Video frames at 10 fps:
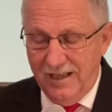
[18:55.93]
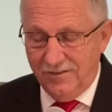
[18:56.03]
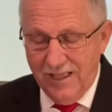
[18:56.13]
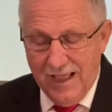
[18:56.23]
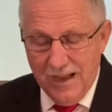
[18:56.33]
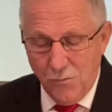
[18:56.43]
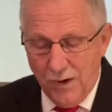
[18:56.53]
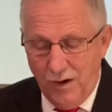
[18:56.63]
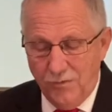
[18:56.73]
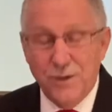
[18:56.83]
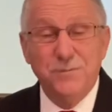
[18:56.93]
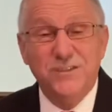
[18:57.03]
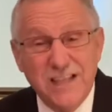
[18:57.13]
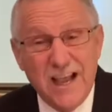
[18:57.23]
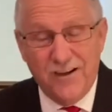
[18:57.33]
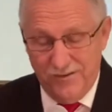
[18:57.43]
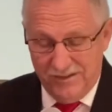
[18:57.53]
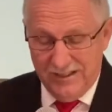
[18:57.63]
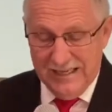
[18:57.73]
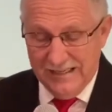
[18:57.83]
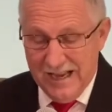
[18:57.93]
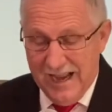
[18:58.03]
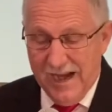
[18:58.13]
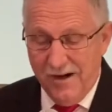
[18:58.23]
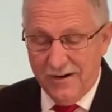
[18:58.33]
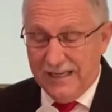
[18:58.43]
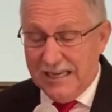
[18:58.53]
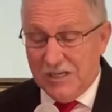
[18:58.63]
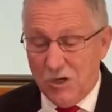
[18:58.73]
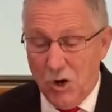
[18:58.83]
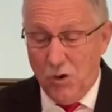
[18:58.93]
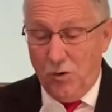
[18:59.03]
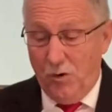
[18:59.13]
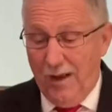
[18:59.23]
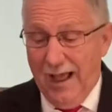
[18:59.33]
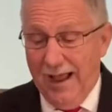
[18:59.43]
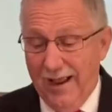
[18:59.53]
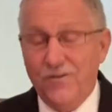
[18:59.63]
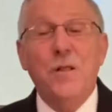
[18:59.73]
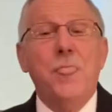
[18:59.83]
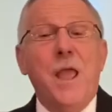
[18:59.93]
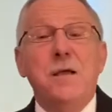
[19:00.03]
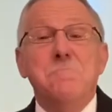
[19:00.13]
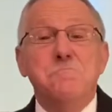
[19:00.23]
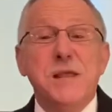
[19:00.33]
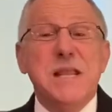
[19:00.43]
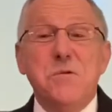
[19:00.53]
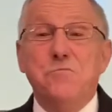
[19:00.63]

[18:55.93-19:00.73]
They will themselves inherit eternal life and be